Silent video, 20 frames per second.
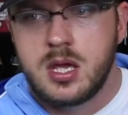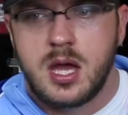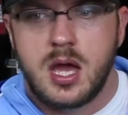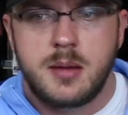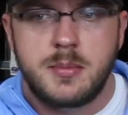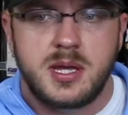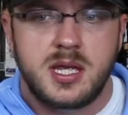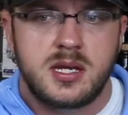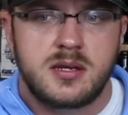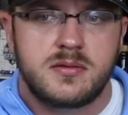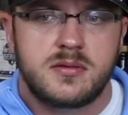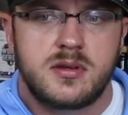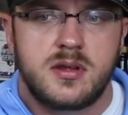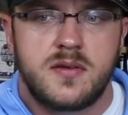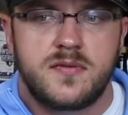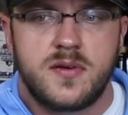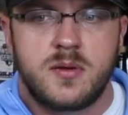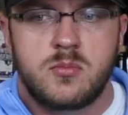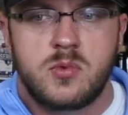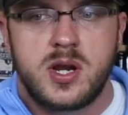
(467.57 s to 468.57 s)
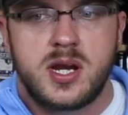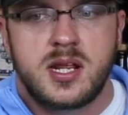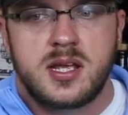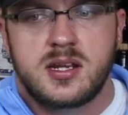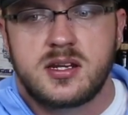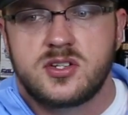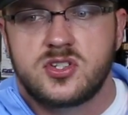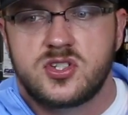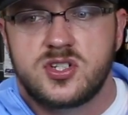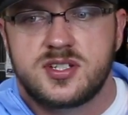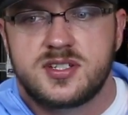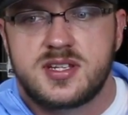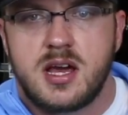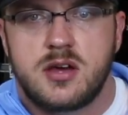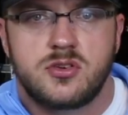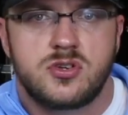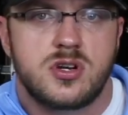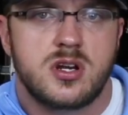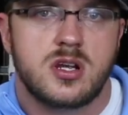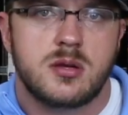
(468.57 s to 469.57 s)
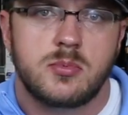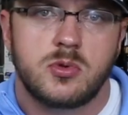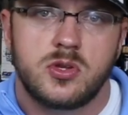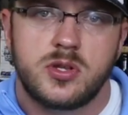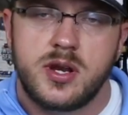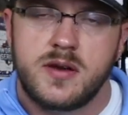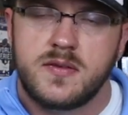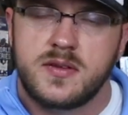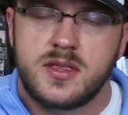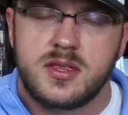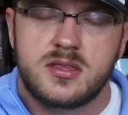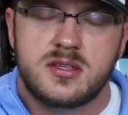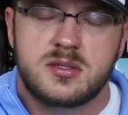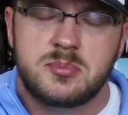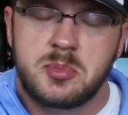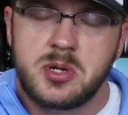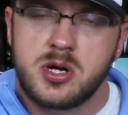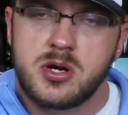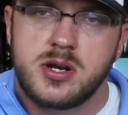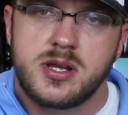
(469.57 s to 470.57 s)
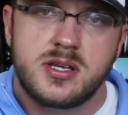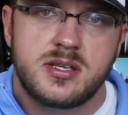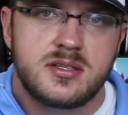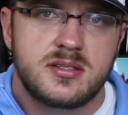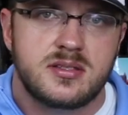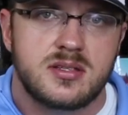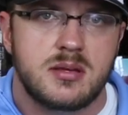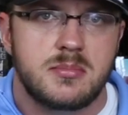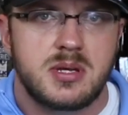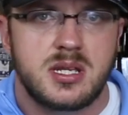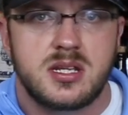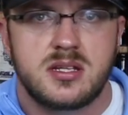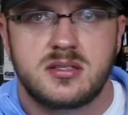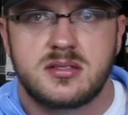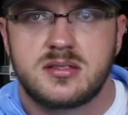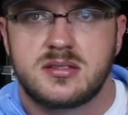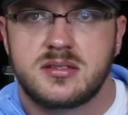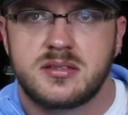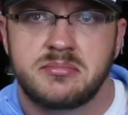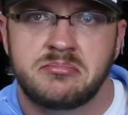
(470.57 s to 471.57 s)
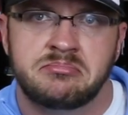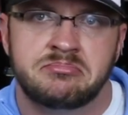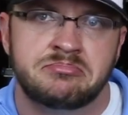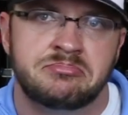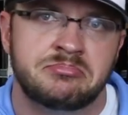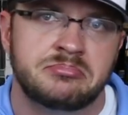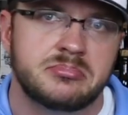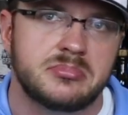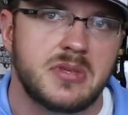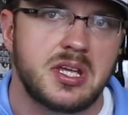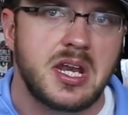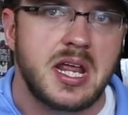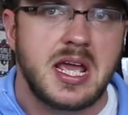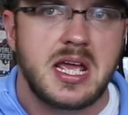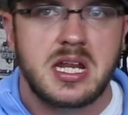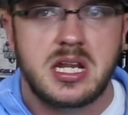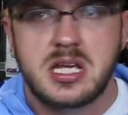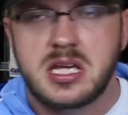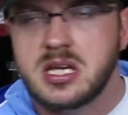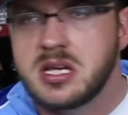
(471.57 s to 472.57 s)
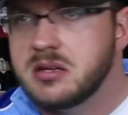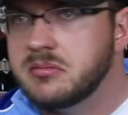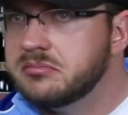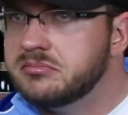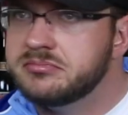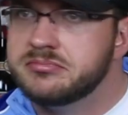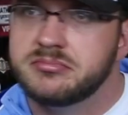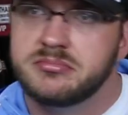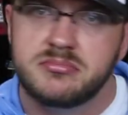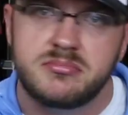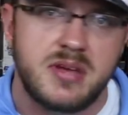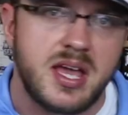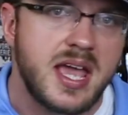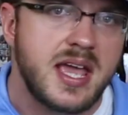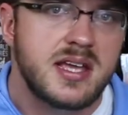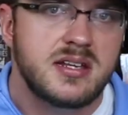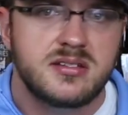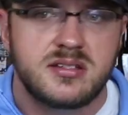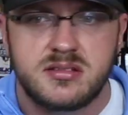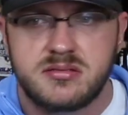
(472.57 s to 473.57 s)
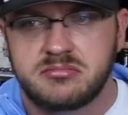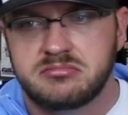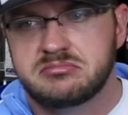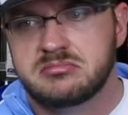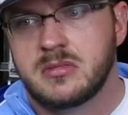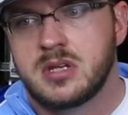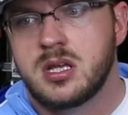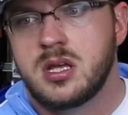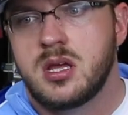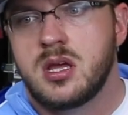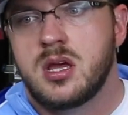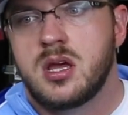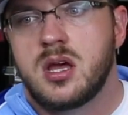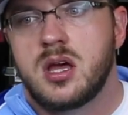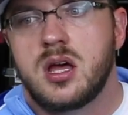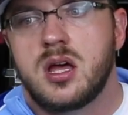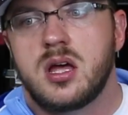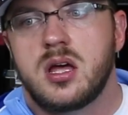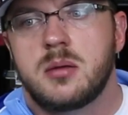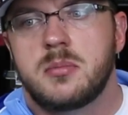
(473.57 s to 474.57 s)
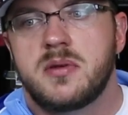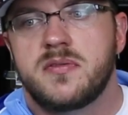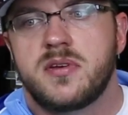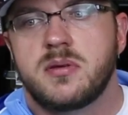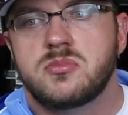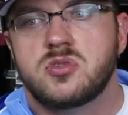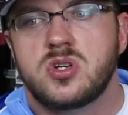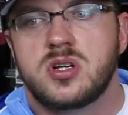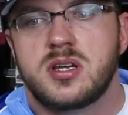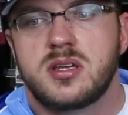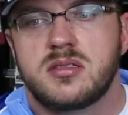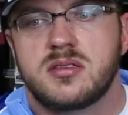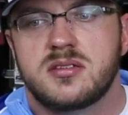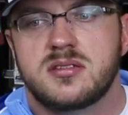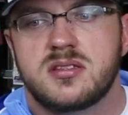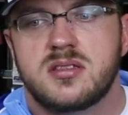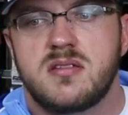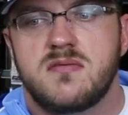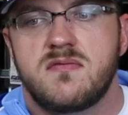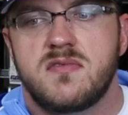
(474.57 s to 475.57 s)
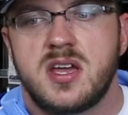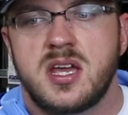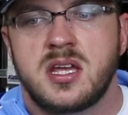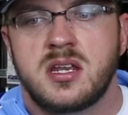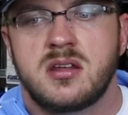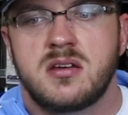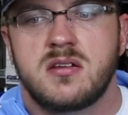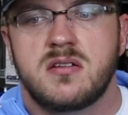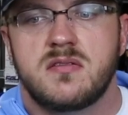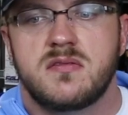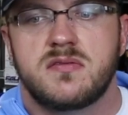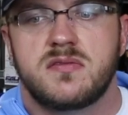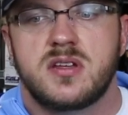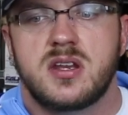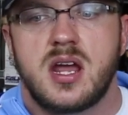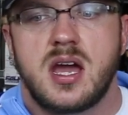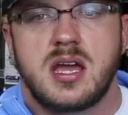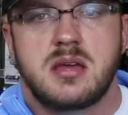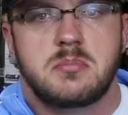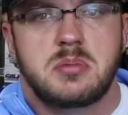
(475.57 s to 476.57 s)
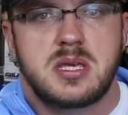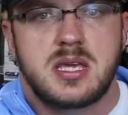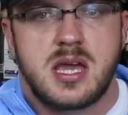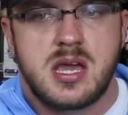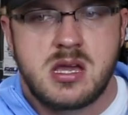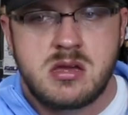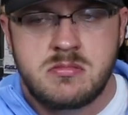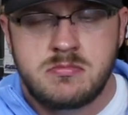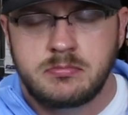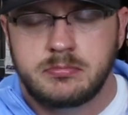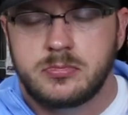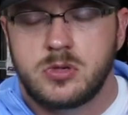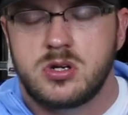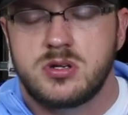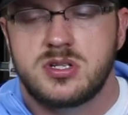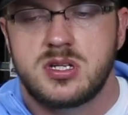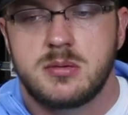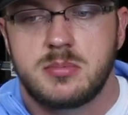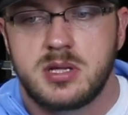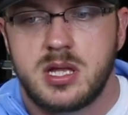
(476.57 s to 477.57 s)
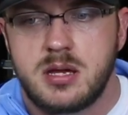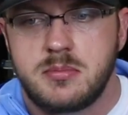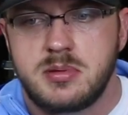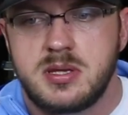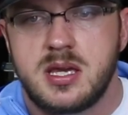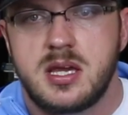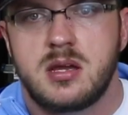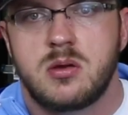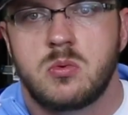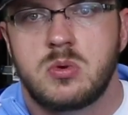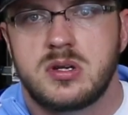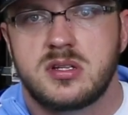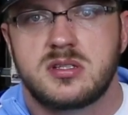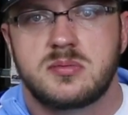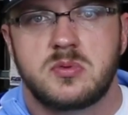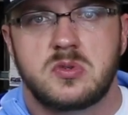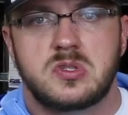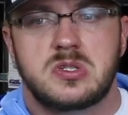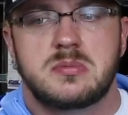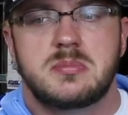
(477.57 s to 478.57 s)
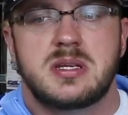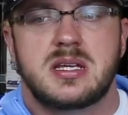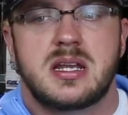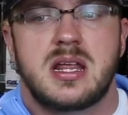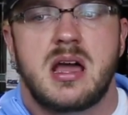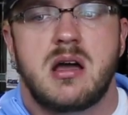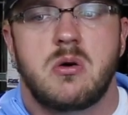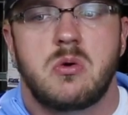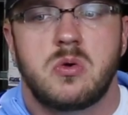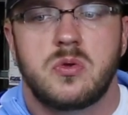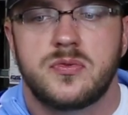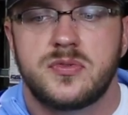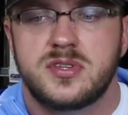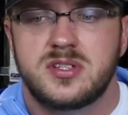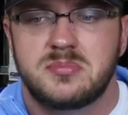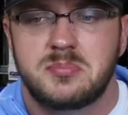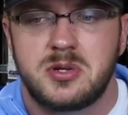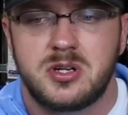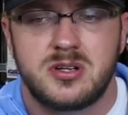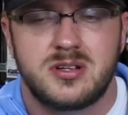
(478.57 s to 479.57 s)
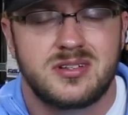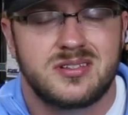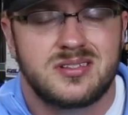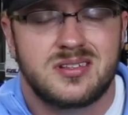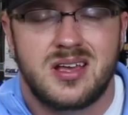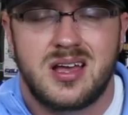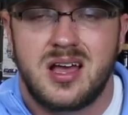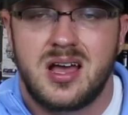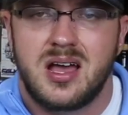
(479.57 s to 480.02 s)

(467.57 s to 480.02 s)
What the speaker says: I mean, if I'm rating it as just how drinkable and everything this beer is, I mean, it's an 88. If I'm drinking this in the vein of an IPA or double IPA and what it's supposed to be and how old this beer is,